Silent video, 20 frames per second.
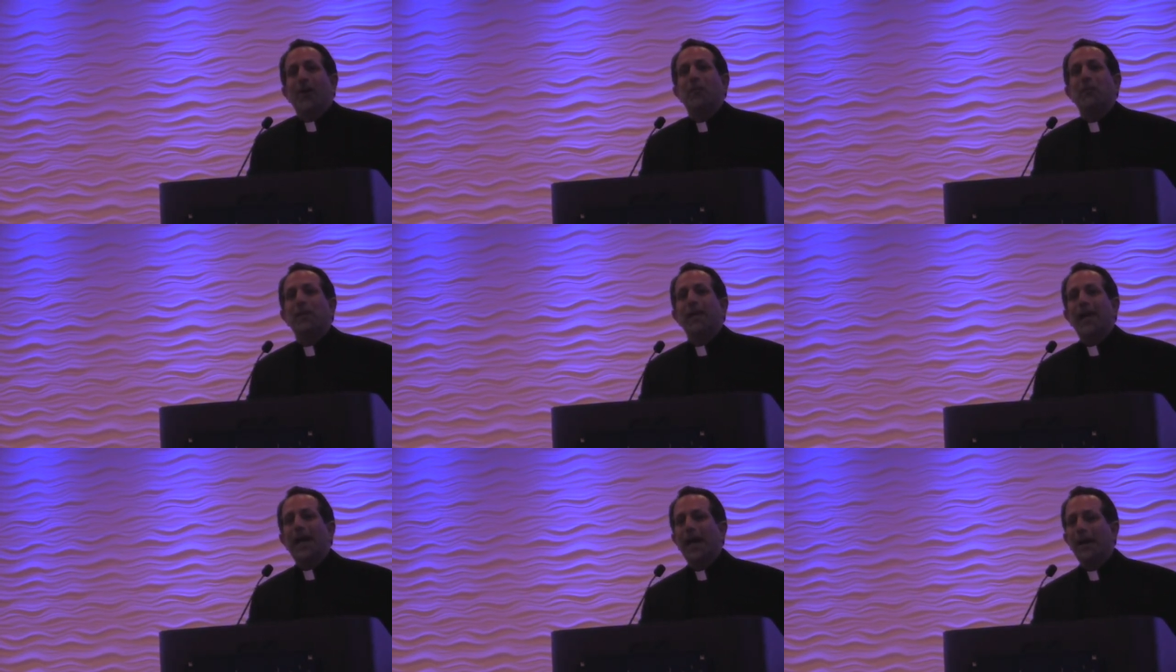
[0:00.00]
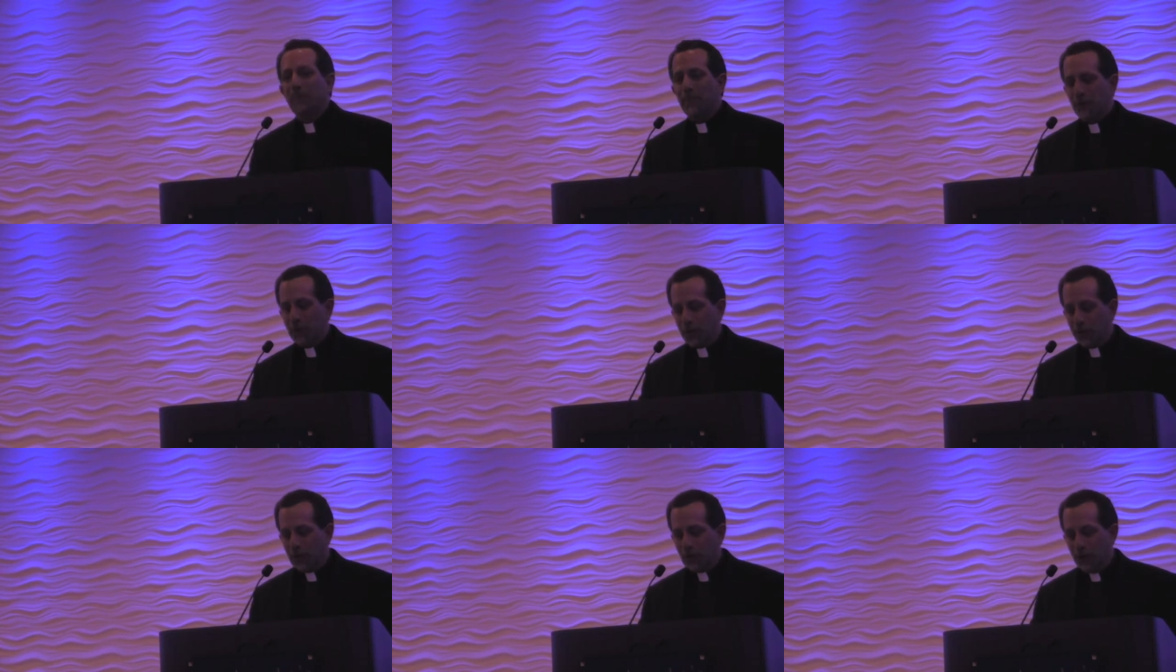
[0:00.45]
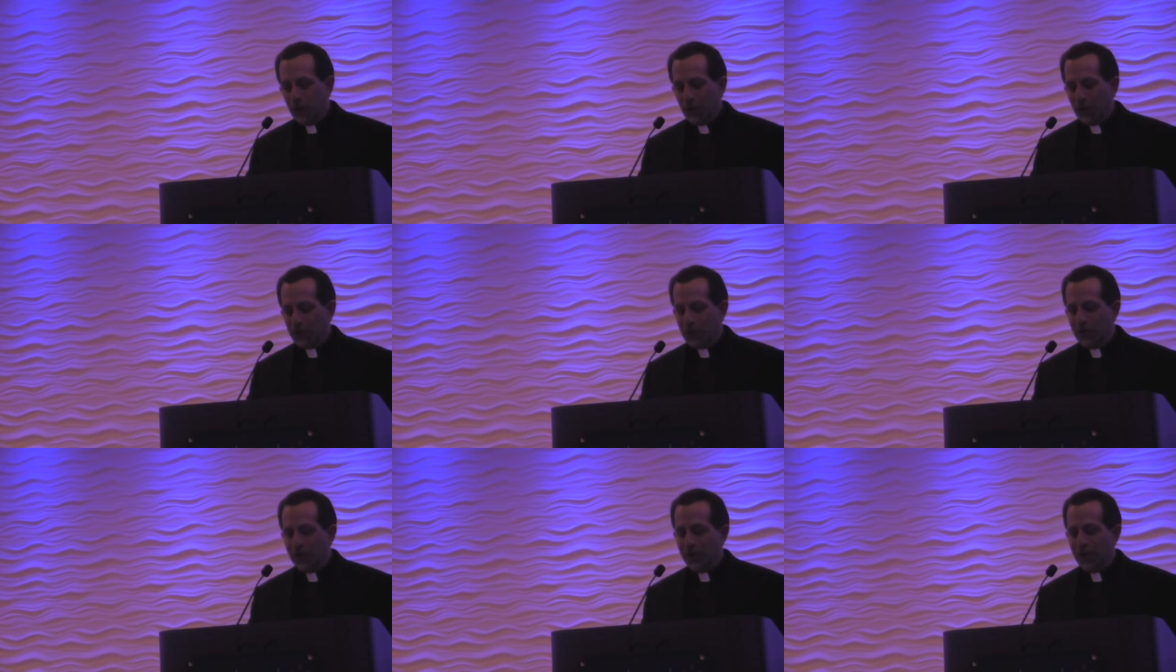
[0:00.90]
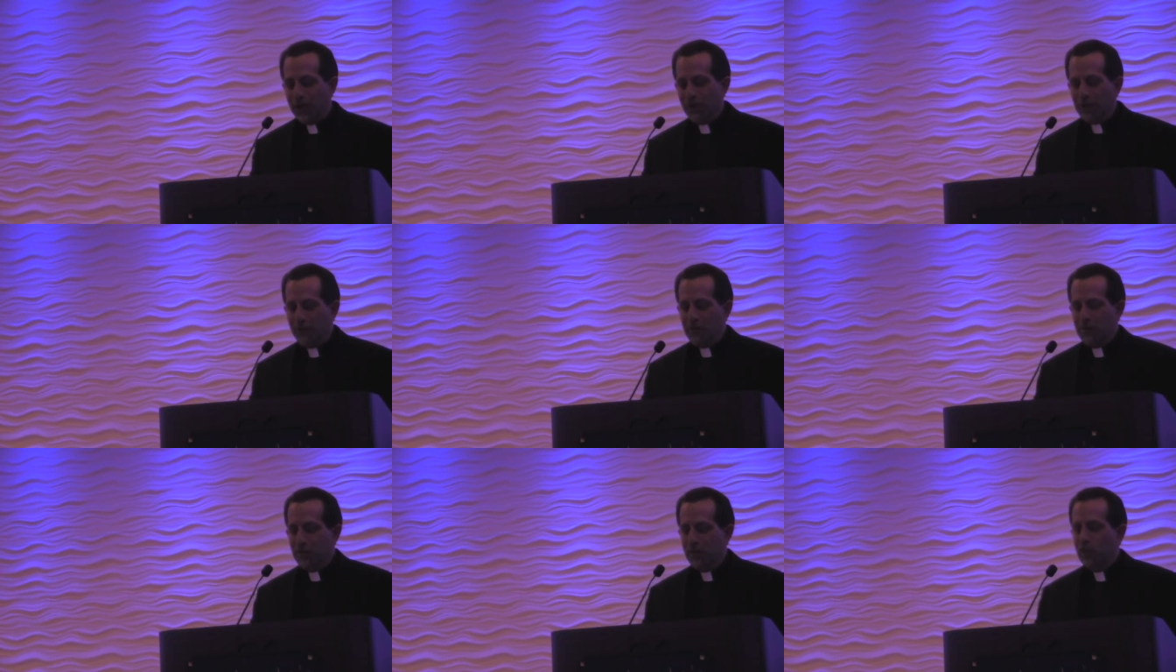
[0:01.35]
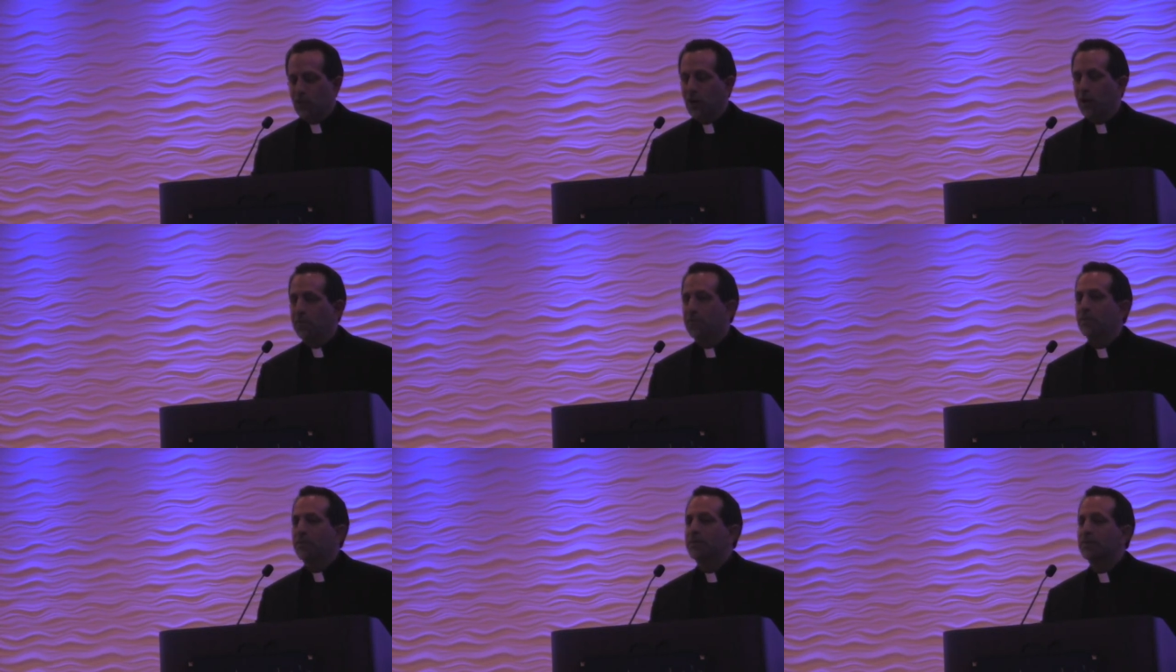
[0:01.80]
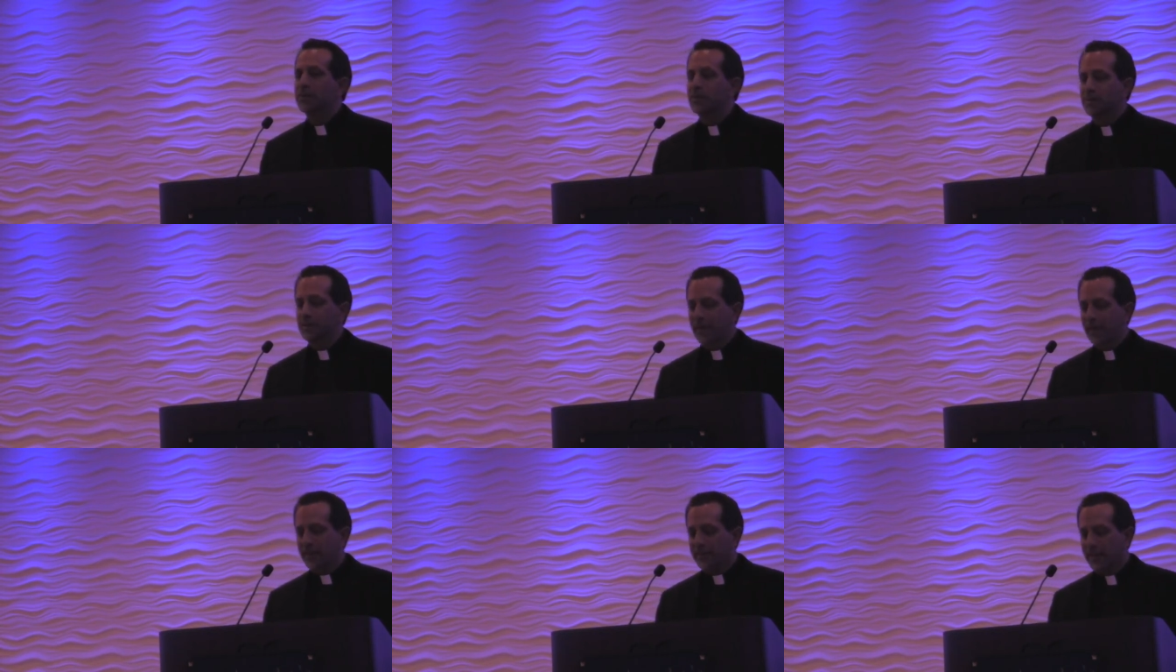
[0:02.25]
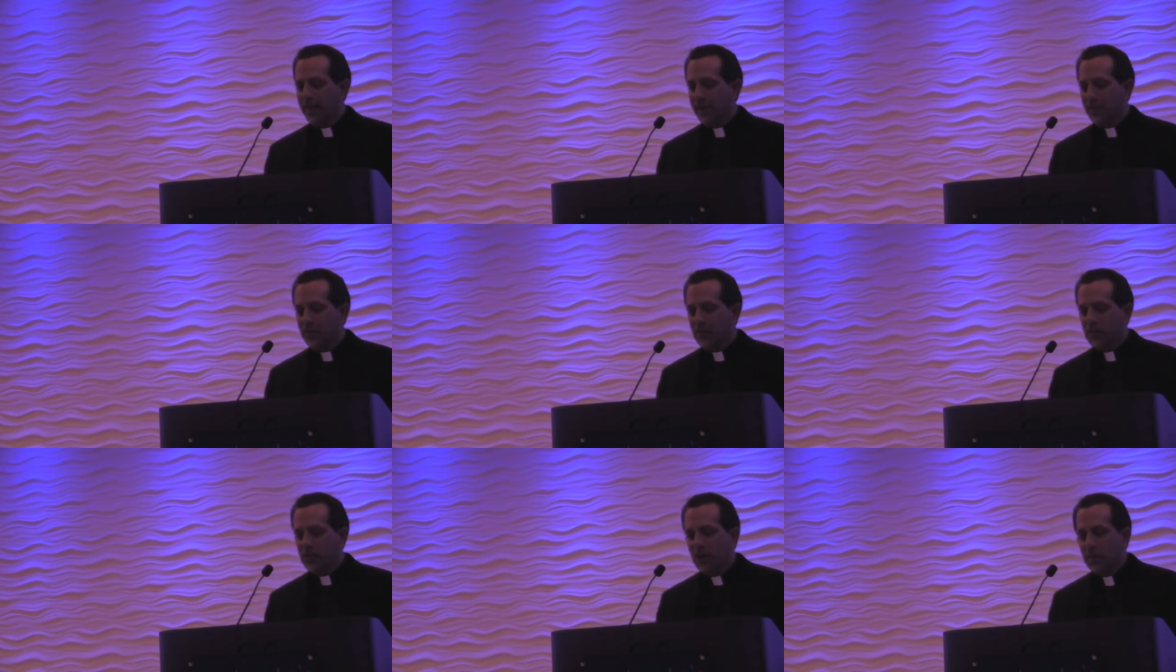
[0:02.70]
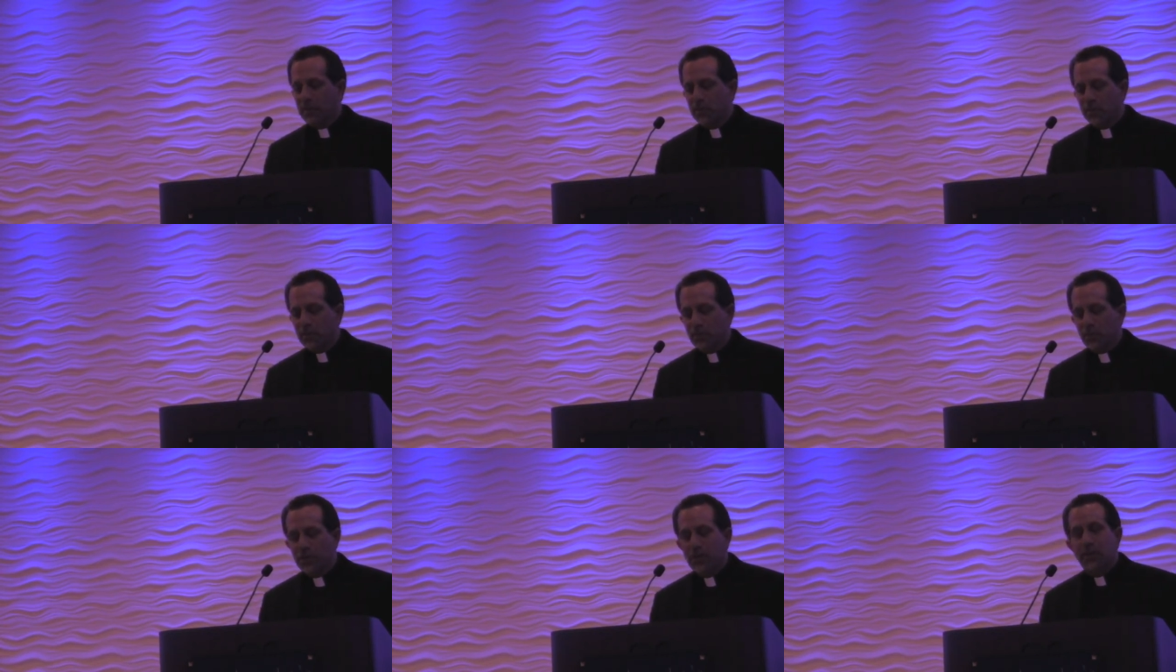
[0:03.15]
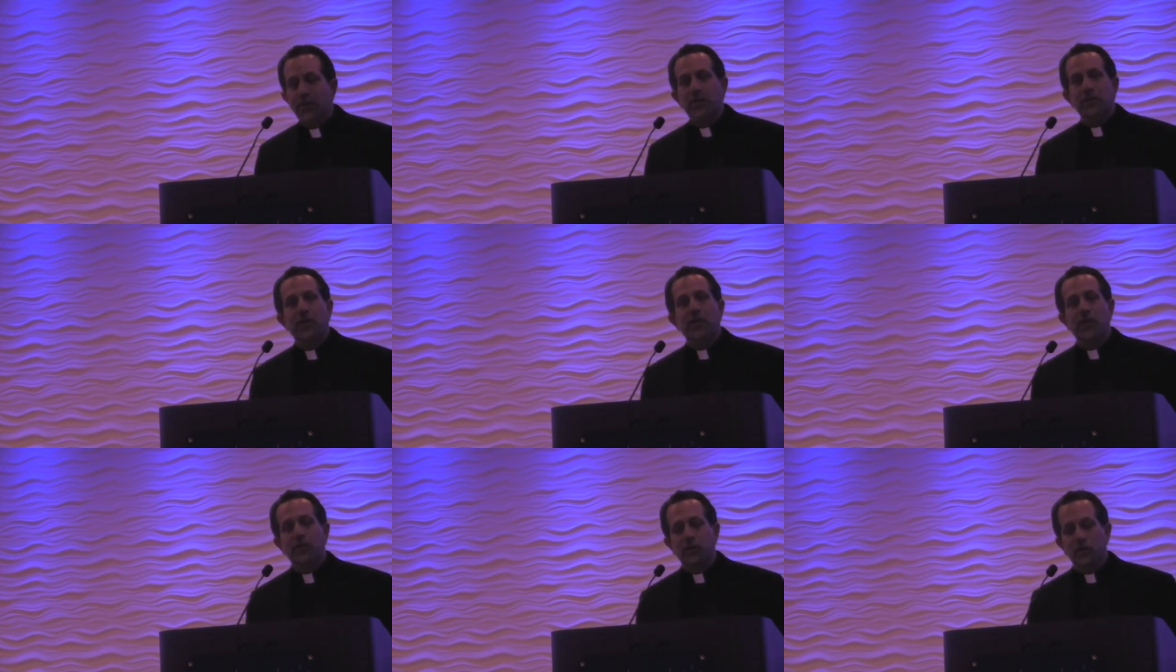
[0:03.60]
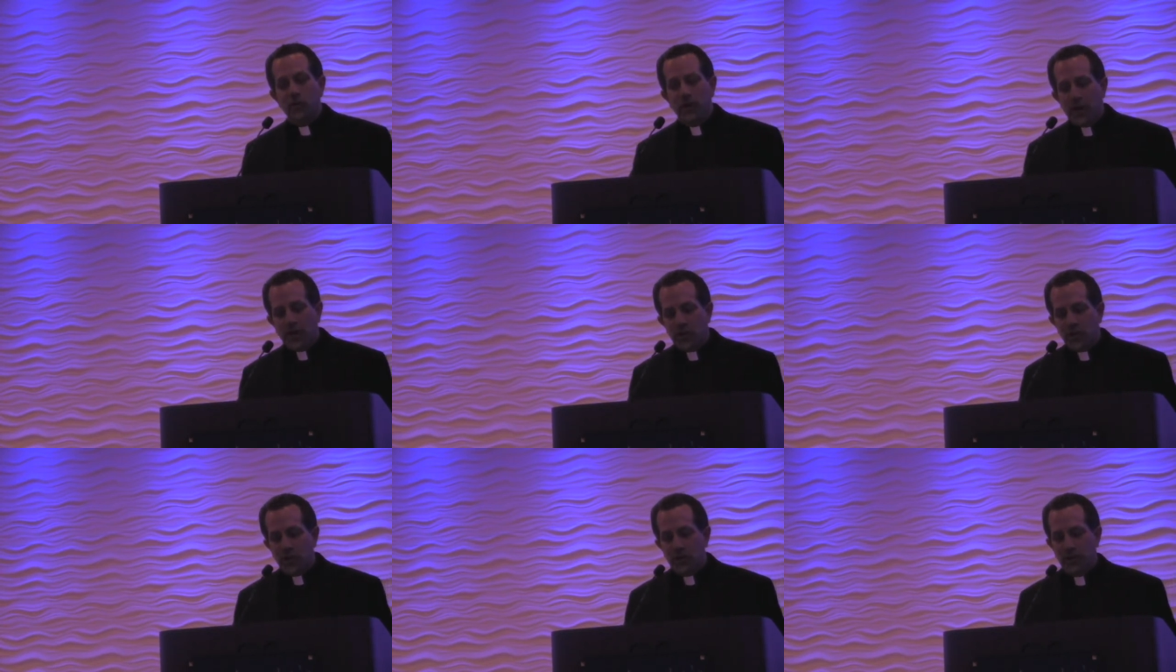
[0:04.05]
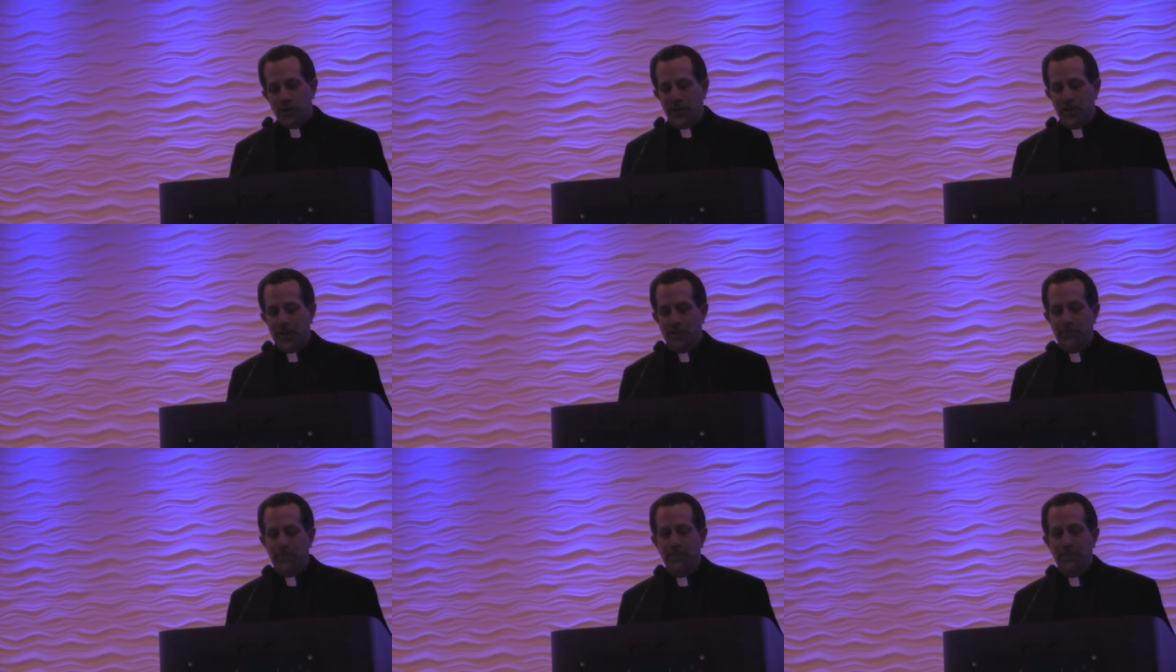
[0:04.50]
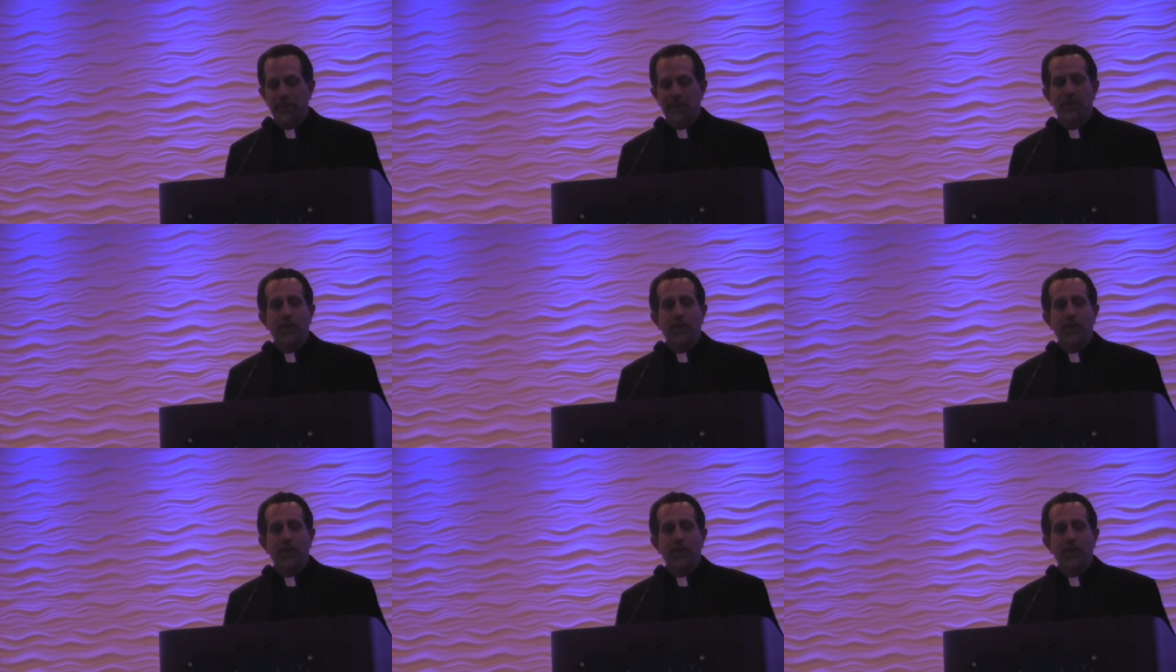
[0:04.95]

On behalf of the clergy of the metropolis, I take this opportunity to congratulate